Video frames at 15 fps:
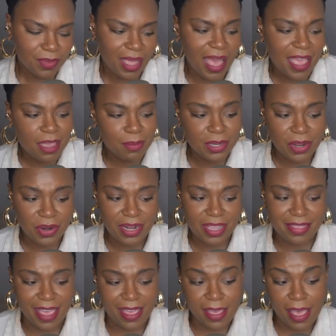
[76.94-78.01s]
I am
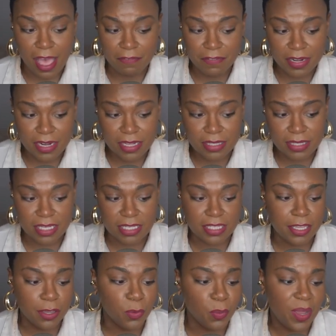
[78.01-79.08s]
learning that confidence is
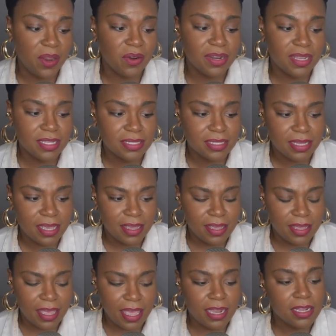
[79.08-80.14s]
the awareness
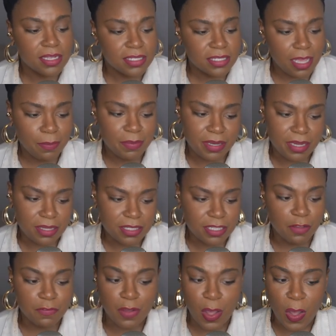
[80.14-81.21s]
and acceptance
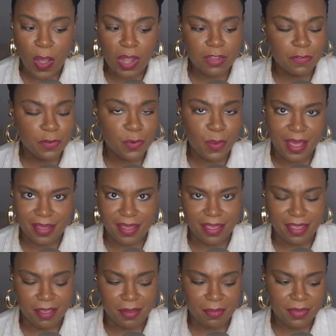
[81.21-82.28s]
of all of who I
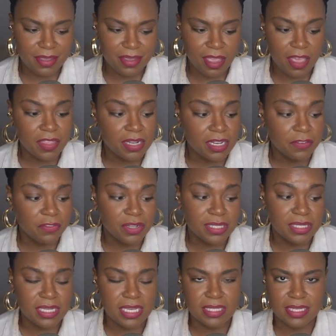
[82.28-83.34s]
am in the different
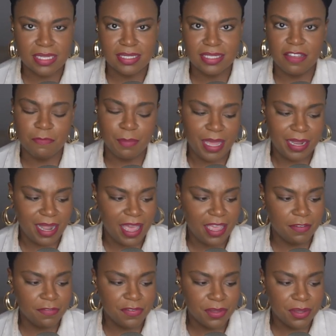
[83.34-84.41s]
seasons of my
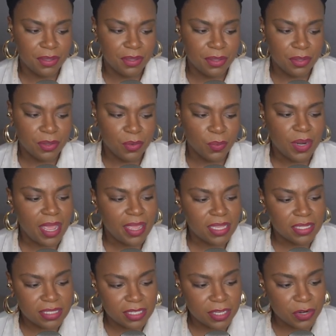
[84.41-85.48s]
life, what I
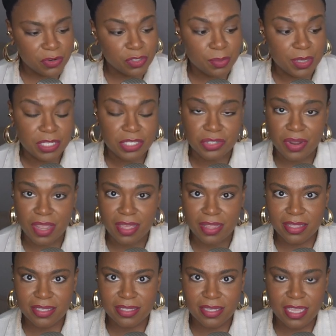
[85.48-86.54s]
consider to be
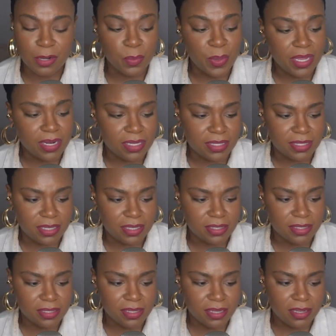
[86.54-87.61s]
strengths and
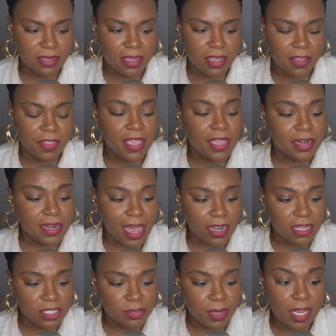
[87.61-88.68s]
weaknesses, the
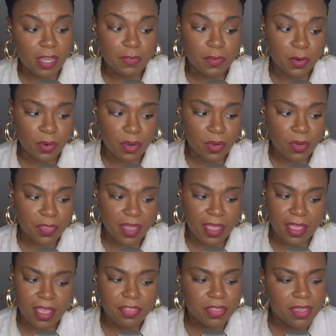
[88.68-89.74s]
acknowledgement of growth
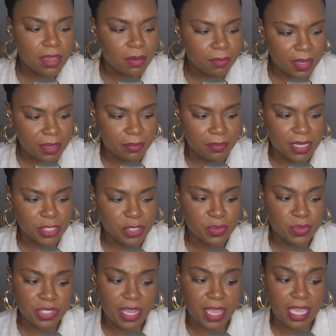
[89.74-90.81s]
and the commitment
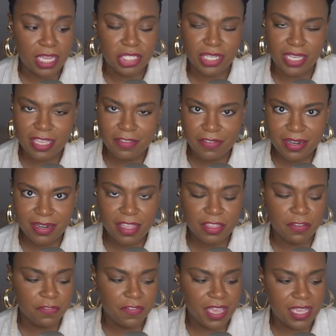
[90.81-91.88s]
to change even in
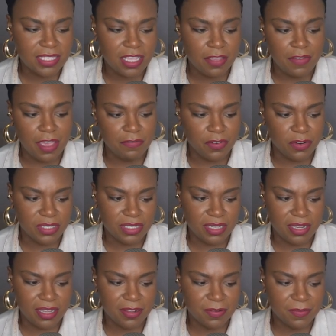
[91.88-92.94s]
the face of
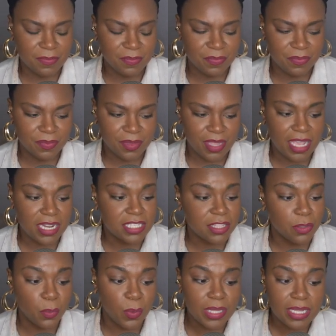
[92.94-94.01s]
adversity. It is
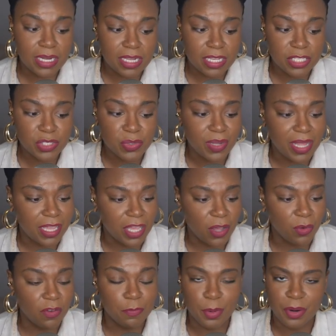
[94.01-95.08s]
the willingness to let
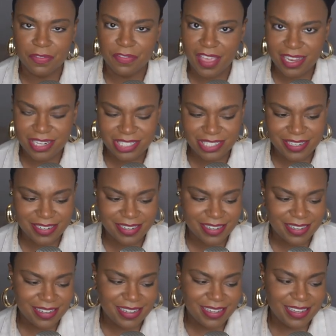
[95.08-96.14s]
go of perfection
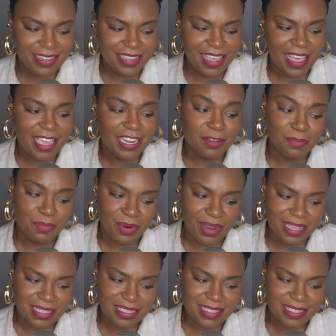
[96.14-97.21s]
and
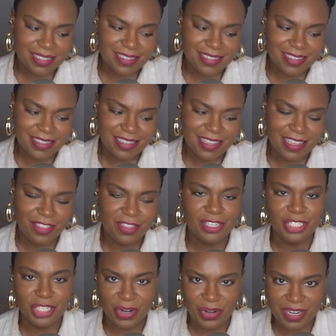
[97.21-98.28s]
embrace the
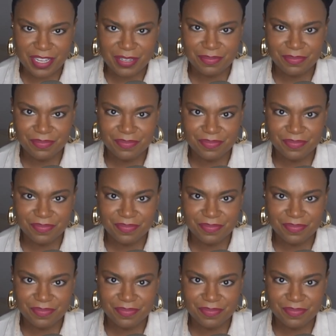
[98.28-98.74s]
journey.